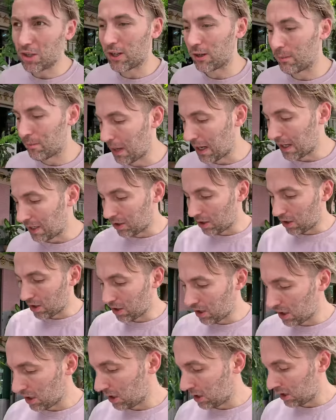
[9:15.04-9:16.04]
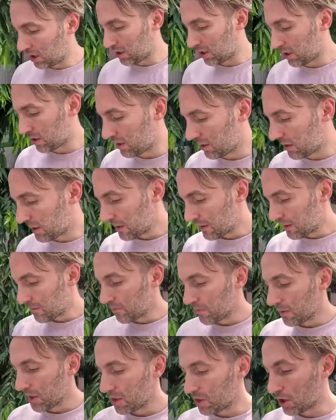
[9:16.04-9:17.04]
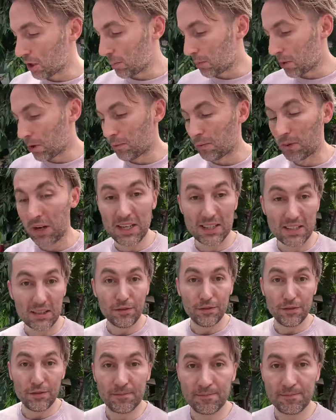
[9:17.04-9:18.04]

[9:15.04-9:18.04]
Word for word: in Bangkok. Super impressive.